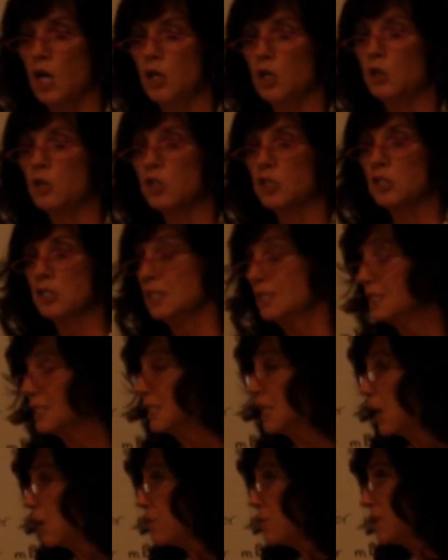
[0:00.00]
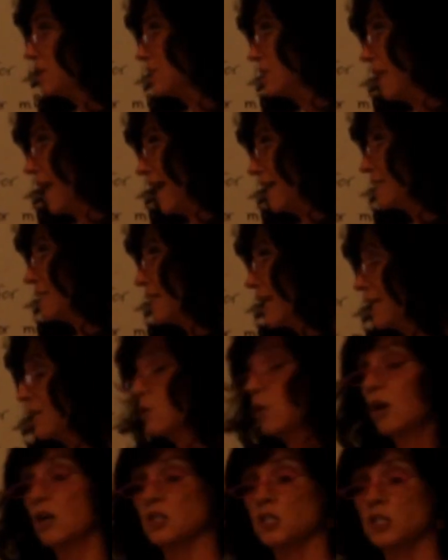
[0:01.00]
You just need to know that it has
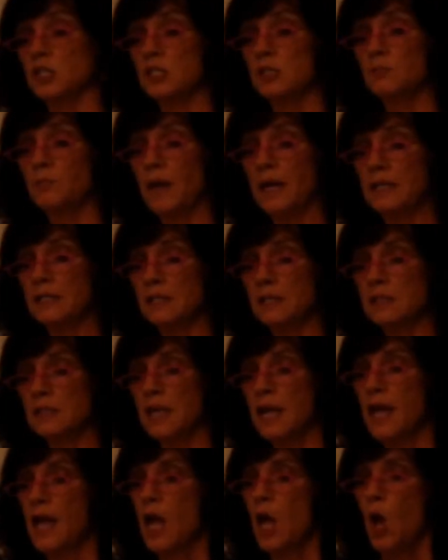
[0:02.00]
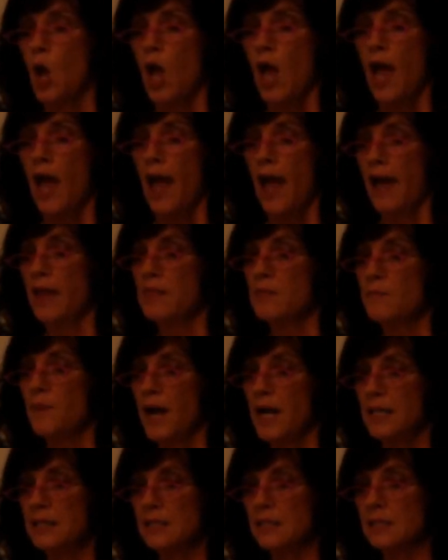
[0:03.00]
nitrogenous bases. And the
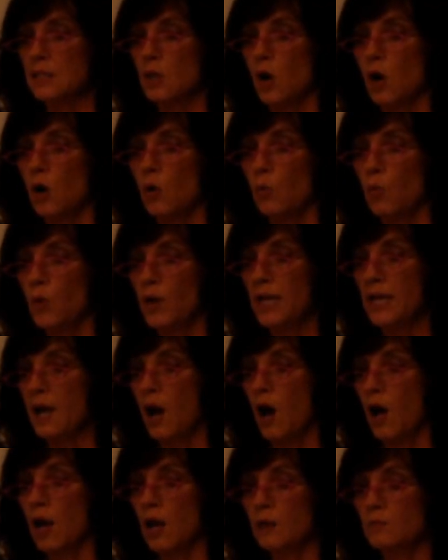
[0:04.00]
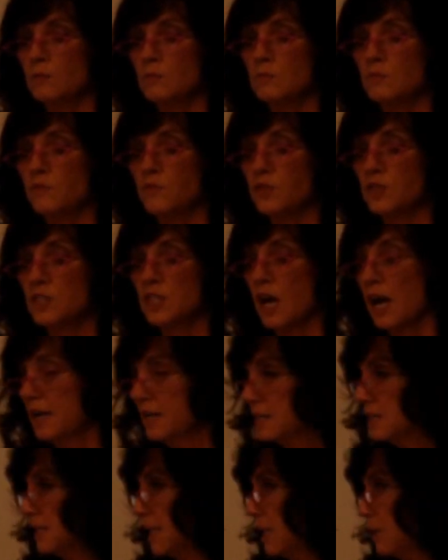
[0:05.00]
bases are, we call them for
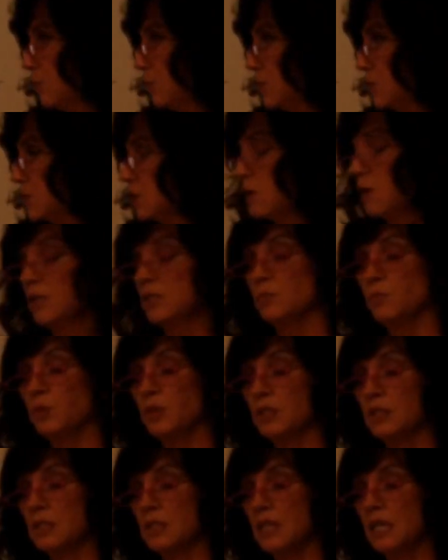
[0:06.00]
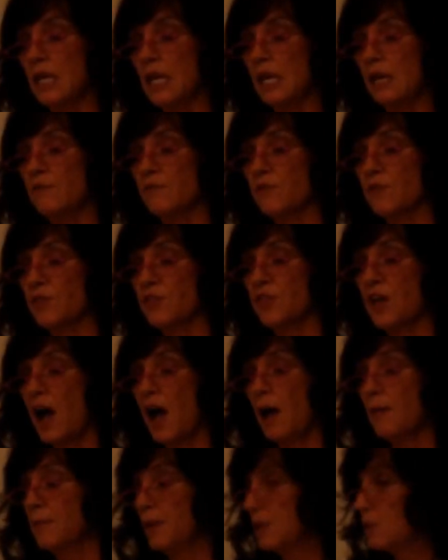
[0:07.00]
cytosine, we just always put C. For
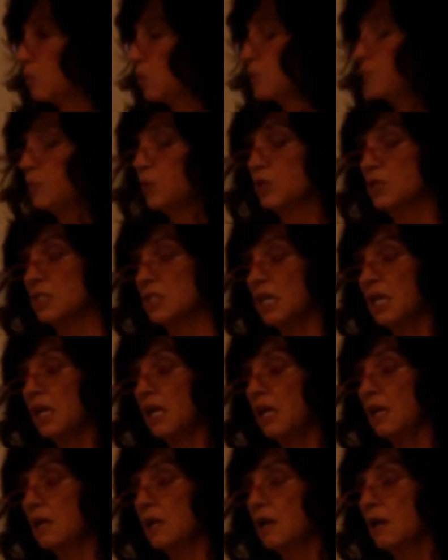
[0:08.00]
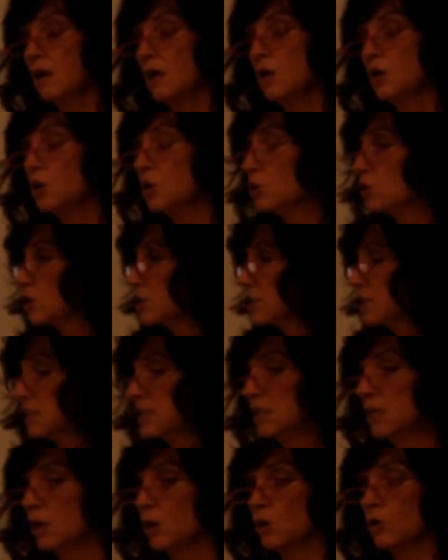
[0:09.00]
thymine, we put T,
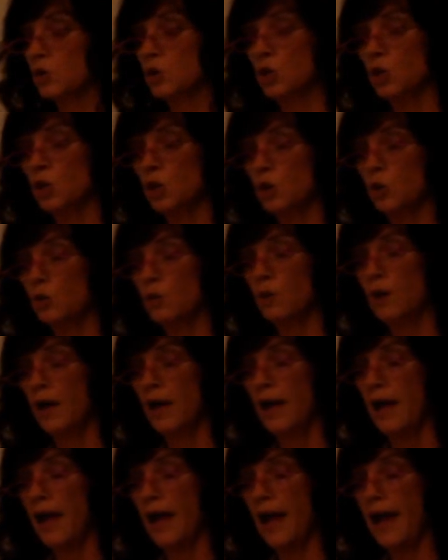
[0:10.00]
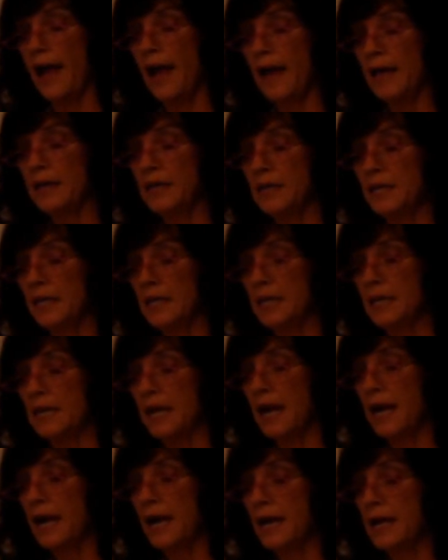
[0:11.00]
uracil, U,
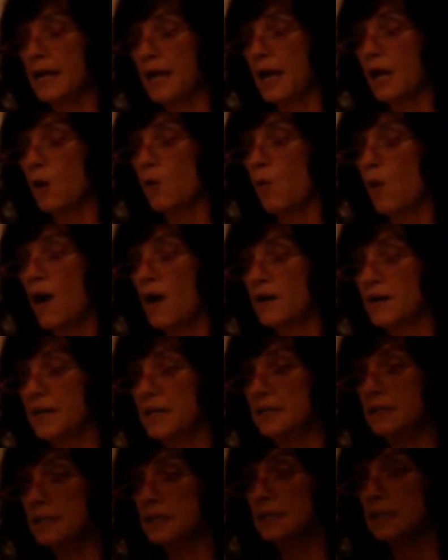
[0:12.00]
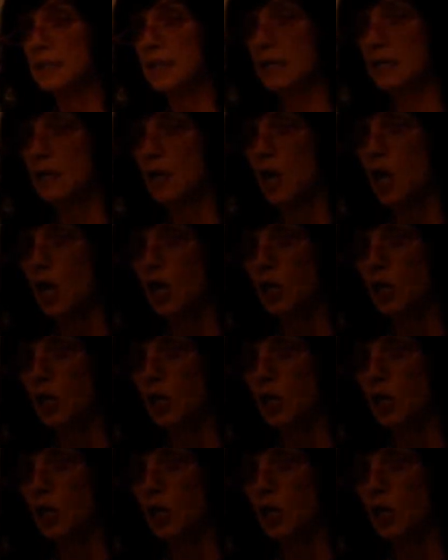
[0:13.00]
adenine, A, and guanine, C.